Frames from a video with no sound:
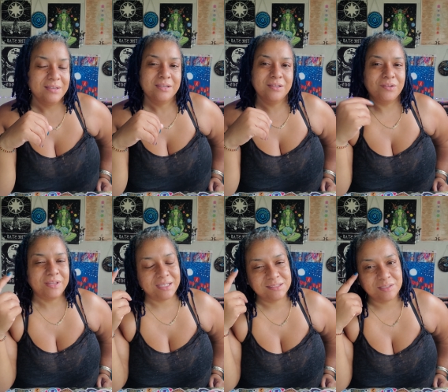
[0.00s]
You know,
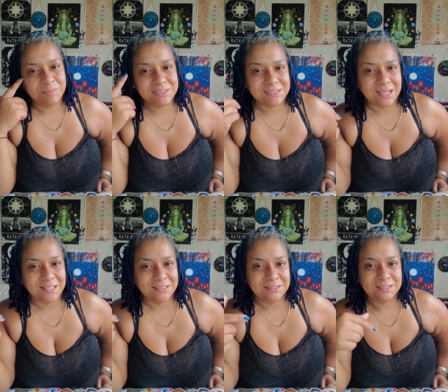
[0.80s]
that's the
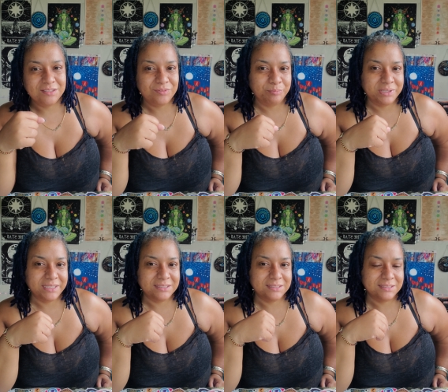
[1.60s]
mentality of the
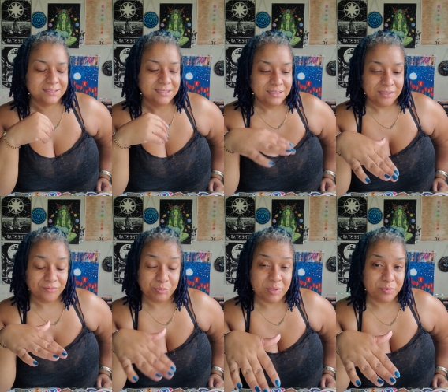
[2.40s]
places
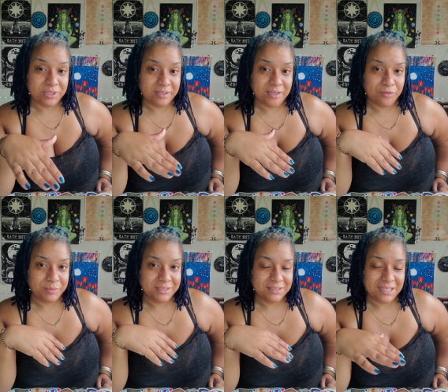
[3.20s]
of the people in government.